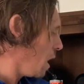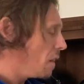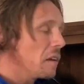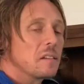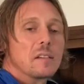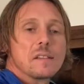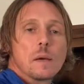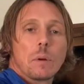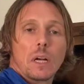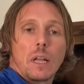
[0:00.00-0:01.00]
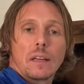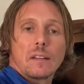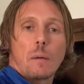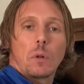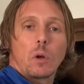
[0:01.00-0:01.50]
this is a typical
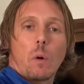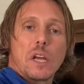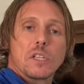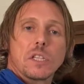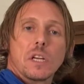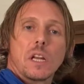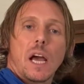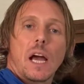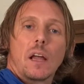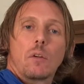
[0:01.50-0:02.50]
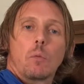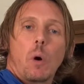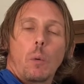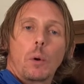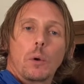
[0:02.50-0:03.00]
example question, and
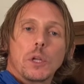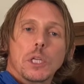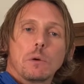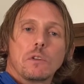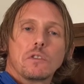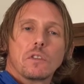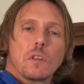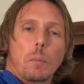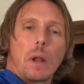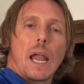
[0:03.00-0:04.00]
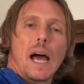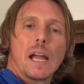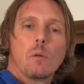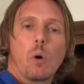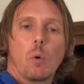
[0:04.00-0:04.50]
what we're going to do is just
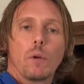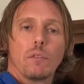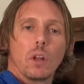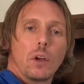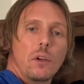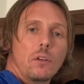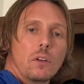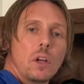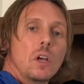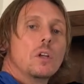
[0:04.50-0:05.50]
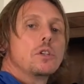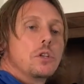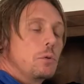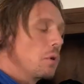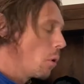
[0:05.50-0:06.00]
apply what we've learned
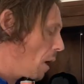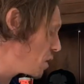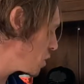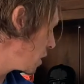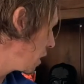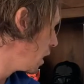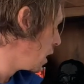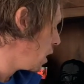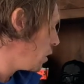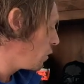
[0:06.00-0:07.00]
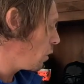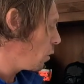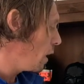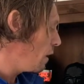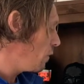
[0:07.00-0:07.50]
to the question. So if